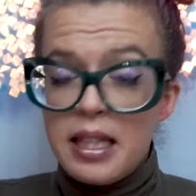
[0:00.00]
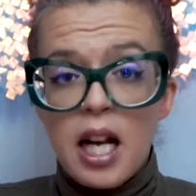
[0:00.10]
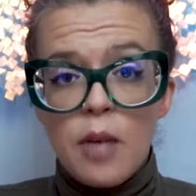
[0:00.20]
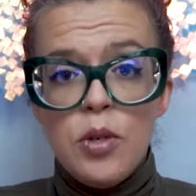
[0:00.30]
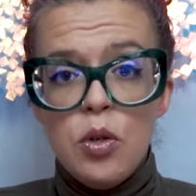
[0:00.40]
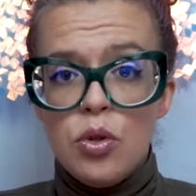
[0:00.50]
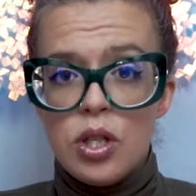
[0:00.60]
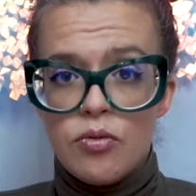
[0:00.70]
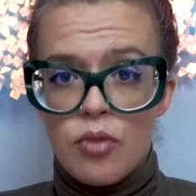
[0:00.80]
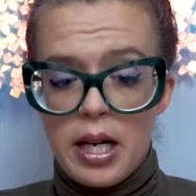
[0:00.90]
I'm
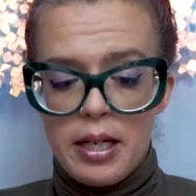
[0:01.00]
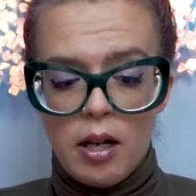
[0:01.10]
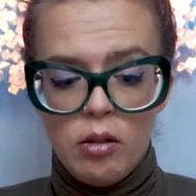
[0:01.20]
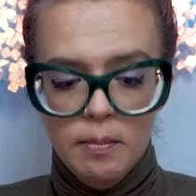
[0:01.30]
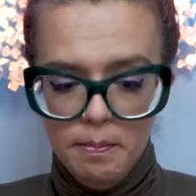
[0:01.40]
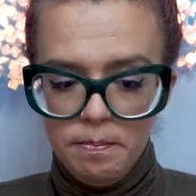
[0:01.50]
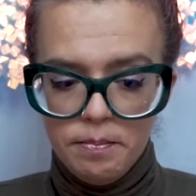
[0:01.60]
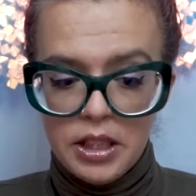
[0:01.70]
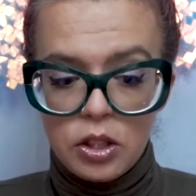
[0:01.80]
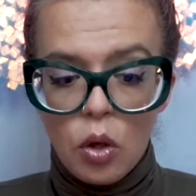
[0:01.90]
using right now
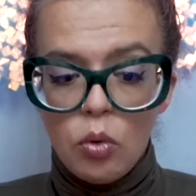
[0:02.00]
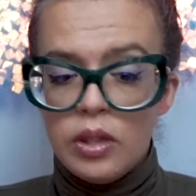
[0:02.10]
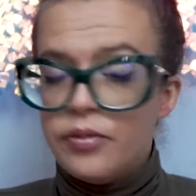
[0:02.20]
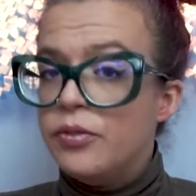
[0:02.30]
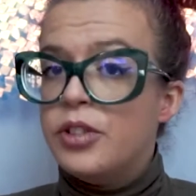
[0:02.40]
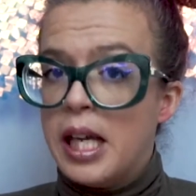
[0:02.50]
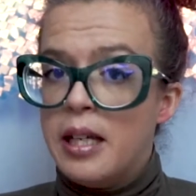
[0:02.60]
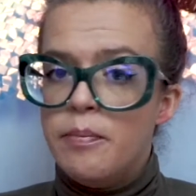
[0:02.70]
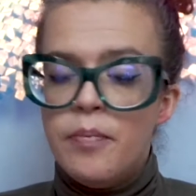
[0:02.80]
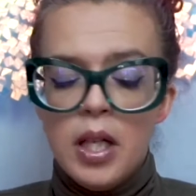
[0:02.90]
is called the
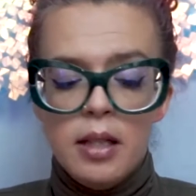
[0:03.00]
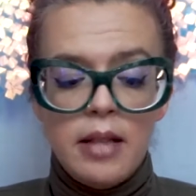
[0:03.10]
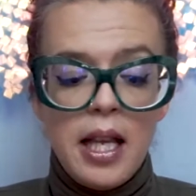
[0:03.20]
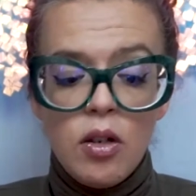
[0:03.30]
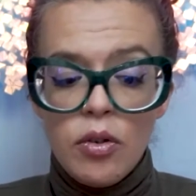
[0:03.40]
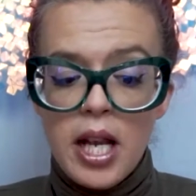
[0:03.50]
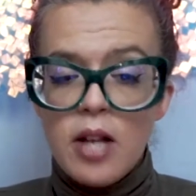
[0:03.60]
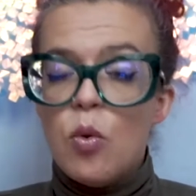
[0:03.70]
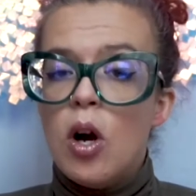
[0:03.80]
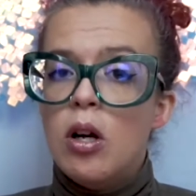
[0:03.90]
Fontaine. They
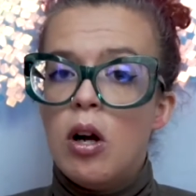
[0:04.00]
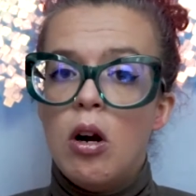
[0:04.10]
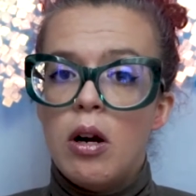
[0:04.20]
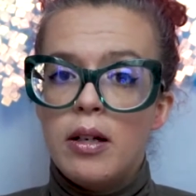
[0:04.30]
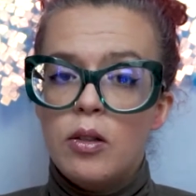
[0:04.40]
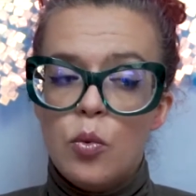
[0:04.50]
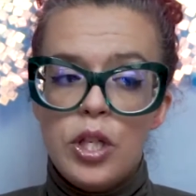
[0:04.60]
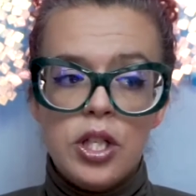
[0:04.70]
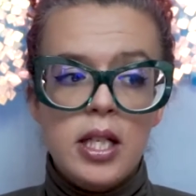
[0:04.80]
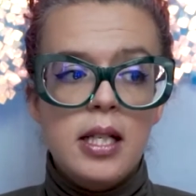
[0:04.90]
create one card,
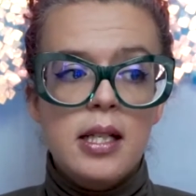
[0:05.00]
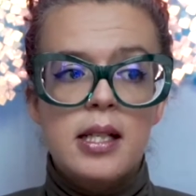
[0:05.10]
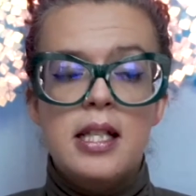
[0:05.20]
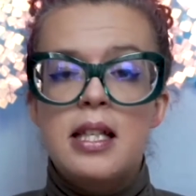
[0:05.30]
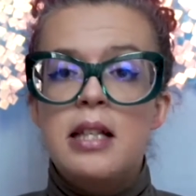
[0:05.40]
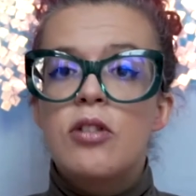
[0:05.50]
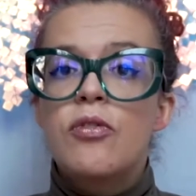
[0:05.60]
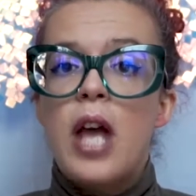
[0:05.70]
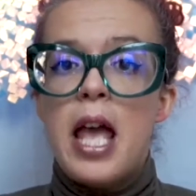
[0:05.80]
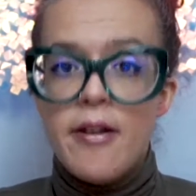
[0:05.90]
which is the center of
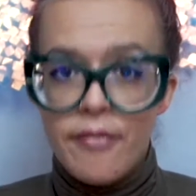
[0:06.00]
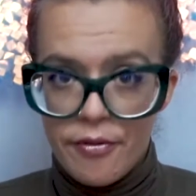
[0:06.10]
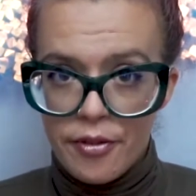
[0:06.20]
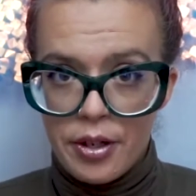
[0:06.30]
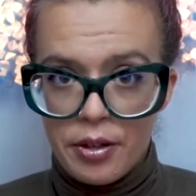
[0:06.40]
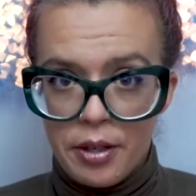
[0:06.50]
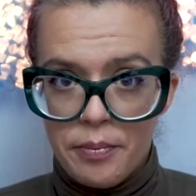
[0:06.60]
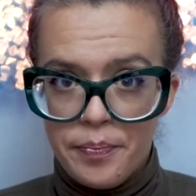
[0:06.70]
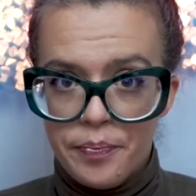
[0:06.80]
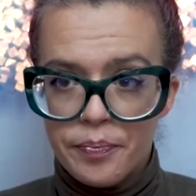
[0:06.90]
everything.
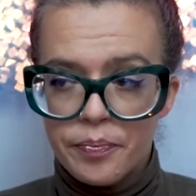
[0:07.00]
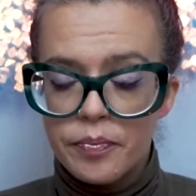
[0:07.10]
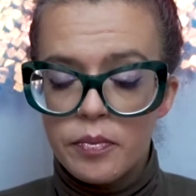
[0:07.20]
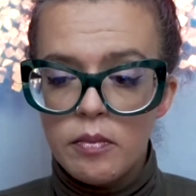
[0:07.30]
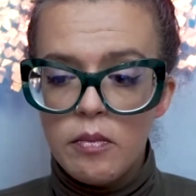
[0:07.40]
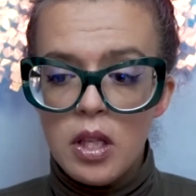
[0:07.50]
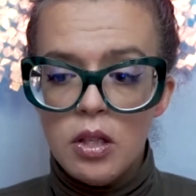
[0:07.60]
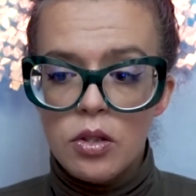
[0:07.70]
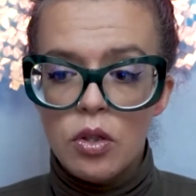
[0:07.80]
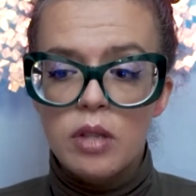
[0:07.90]

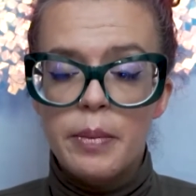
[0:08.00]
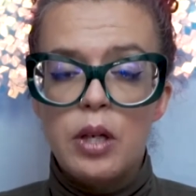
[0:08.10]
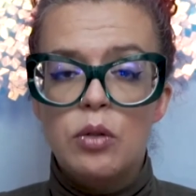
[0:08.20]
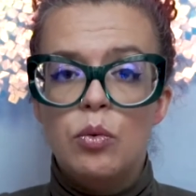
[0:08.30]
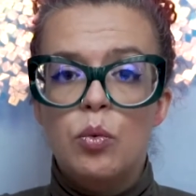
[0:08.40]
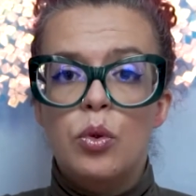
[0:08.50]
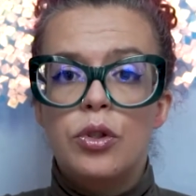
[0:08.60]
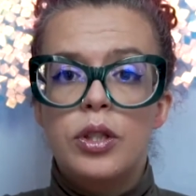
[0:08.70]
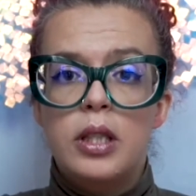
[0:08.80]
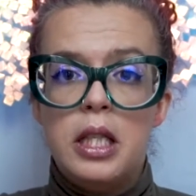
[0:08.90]
It's talking about
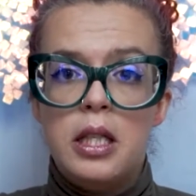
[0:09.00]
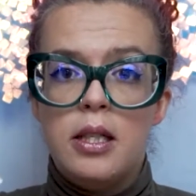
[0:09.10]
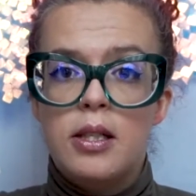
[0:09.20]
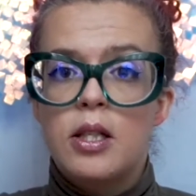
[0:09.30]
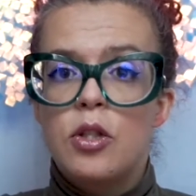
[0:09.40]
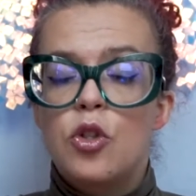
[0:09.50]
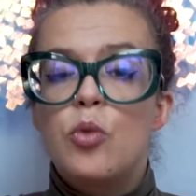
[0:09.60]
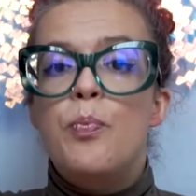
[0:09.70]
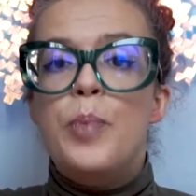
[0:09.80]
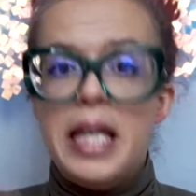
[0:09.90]
what is to
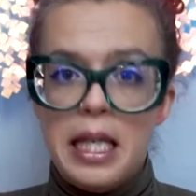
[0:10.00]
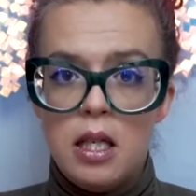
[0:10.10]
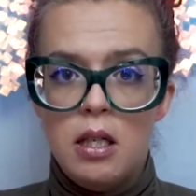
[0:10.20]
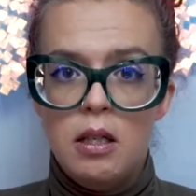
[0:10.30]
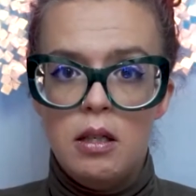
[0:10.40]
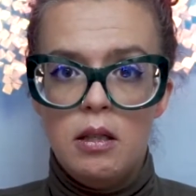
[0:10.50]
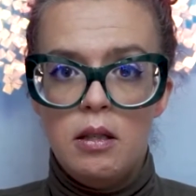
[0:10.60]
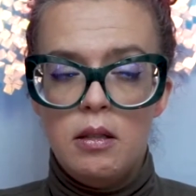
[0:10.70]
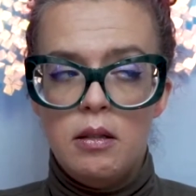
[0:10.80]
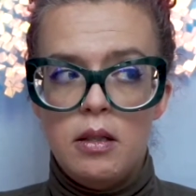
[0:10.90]
be
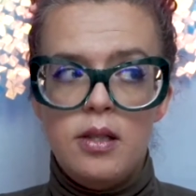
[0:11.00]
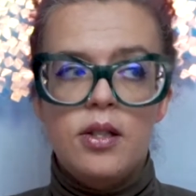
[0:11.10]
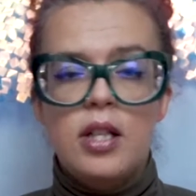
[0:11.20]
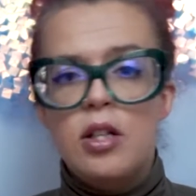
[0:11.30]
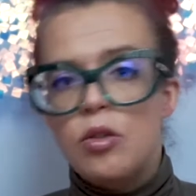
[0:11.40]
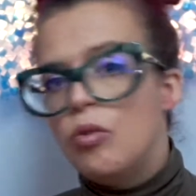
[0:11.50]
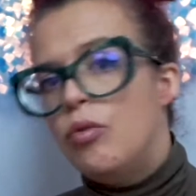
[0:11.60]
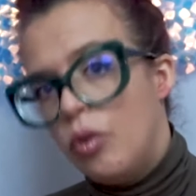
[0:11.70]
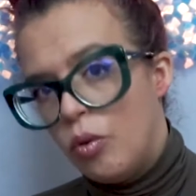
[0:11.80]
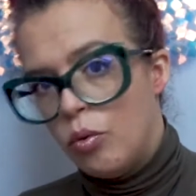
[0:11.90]
instead to
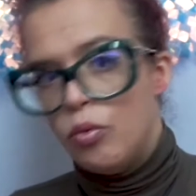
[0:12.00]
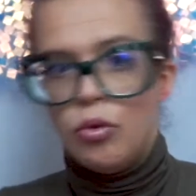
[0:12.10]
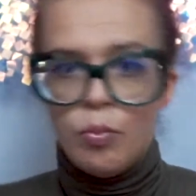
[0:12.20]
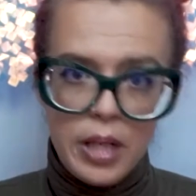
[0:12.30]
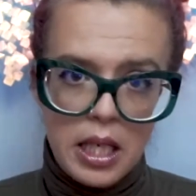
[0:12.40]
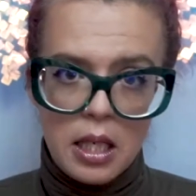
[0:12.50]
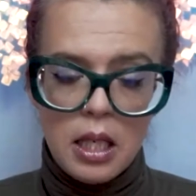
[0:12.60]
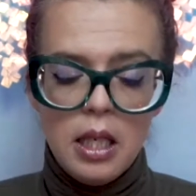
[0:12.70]
do, to be.